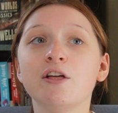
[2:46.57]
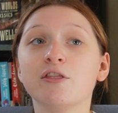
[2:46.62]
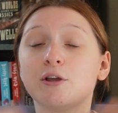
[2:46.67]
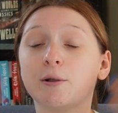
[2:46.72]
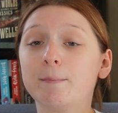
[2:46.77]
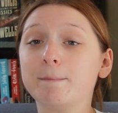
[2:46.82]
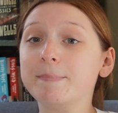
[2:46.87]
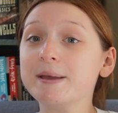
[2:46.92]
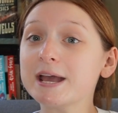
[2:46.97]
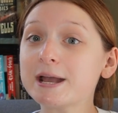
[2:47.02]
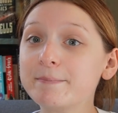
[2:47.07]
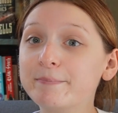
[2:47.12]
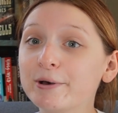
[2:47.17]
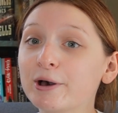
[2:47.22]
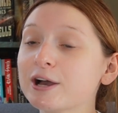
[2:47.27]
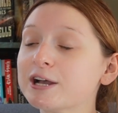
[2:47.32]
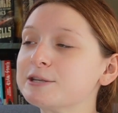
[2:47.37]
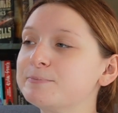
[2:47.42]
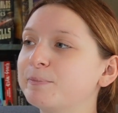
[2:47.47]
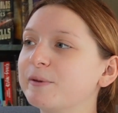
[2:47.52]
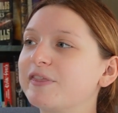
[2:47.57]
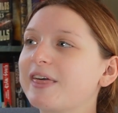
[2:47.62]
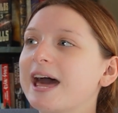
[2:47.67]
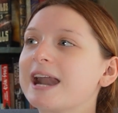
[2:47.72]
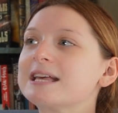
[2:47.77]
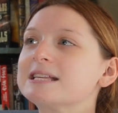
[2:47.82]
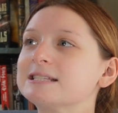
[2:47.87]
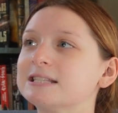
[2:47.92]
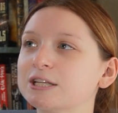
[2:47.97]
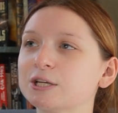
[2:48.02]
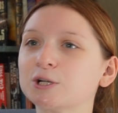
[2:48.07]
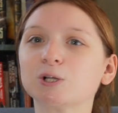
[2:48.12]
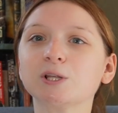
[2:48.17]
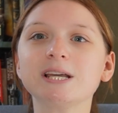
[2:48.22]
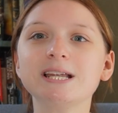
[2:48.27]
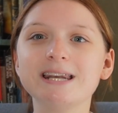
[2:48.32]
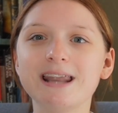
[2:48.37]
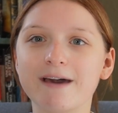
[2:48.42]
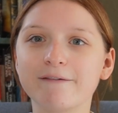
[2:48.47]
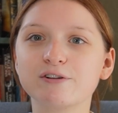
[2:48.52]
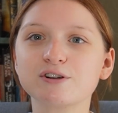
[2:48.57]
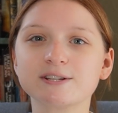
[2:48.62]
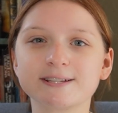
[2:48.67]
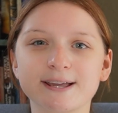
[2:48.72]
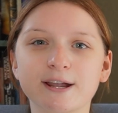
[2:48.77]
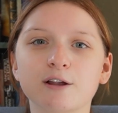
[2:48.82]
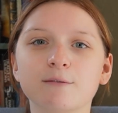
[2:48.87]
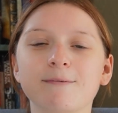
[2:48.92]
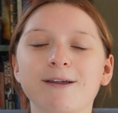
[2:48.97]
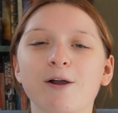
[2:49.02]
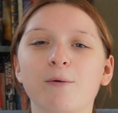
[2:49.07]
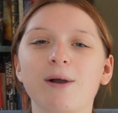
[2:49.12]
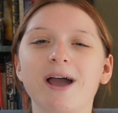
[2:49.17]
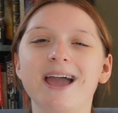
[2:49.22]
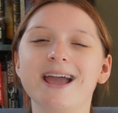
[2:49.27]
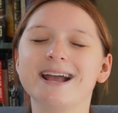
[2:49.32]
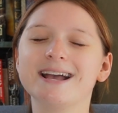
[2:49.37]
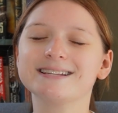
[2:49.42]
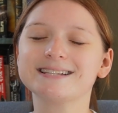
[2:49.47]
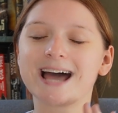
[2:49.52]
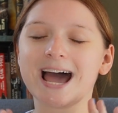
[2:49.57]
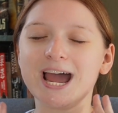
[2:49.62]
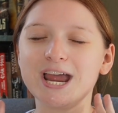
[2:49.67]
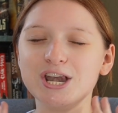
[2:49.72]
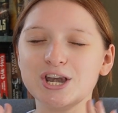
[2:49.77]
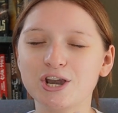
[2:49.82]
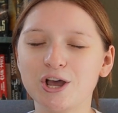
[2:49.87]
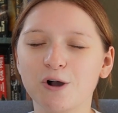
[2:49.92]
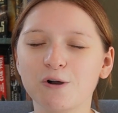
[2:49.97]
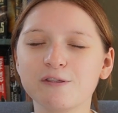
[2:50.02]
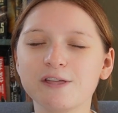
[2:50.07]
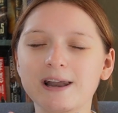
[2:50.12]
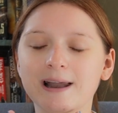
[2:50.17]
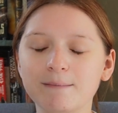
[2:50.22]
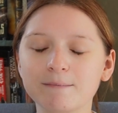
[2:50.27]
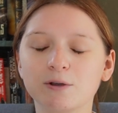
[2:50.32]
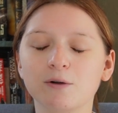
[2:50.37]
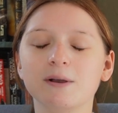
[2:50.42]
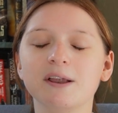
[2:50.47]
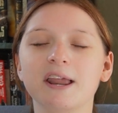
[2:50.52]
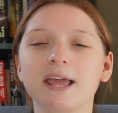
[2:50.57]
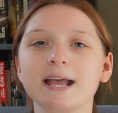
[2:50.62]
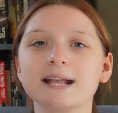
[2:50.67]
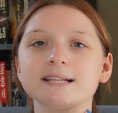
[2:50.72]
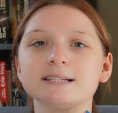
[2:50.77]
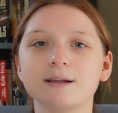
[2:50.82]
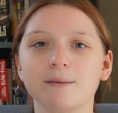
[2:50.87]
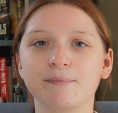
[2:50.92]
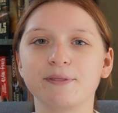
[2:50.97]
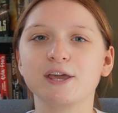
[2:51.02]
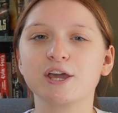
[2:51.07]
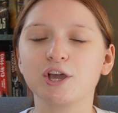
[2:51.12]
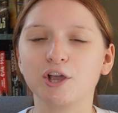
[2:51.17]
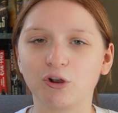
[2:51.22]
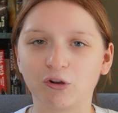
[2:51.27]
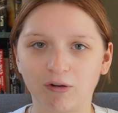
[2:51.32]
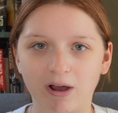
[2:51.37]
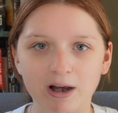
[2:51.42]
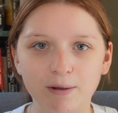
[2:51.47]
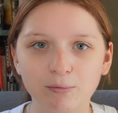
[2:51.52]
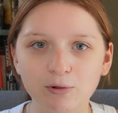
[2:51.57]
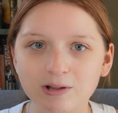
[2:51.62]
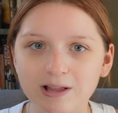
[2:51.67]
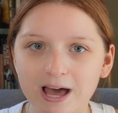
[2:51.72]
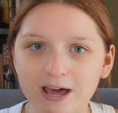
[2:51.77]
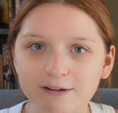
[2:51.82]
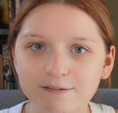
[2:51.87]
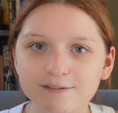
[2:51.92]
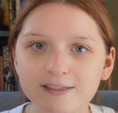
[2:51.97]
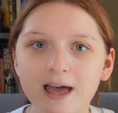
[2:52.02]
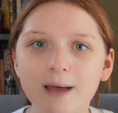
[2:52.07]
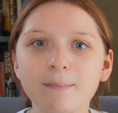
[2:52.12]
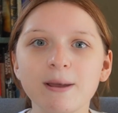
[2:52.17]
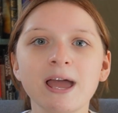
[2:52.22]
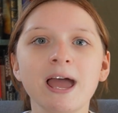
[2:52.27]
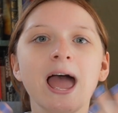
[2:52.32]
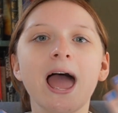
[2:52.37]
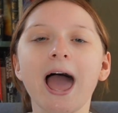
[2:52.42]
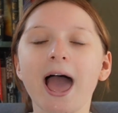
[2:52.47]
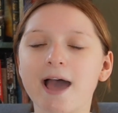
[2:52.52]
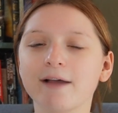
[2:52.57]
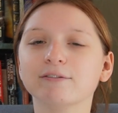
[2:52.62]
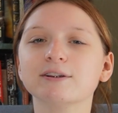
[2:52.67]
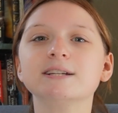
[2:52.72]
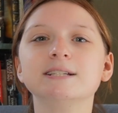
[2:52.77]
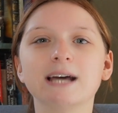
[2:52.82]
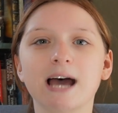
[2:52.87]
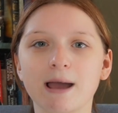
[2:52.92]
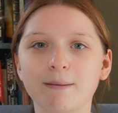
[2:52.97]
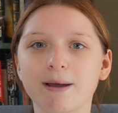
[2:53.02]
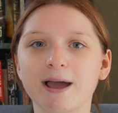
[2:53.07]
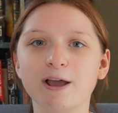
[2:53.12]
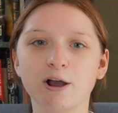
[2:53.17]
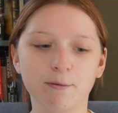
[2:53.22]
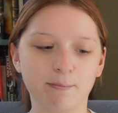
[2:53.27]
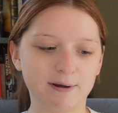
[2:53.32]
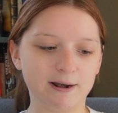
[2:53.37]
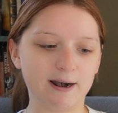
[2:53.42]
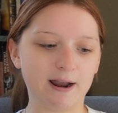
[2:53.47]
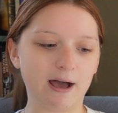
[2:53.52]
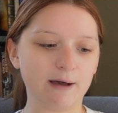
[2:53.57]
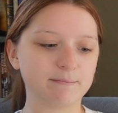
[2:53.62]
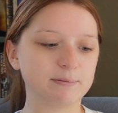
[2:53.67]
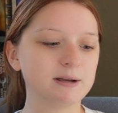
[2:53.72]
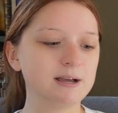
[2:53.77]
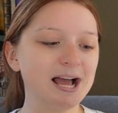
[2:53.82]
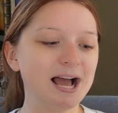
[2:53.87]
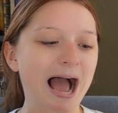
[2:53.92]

They're big books, but that has literally never scared me away because I know that I'm going to get something incredible out of them every time I open it up.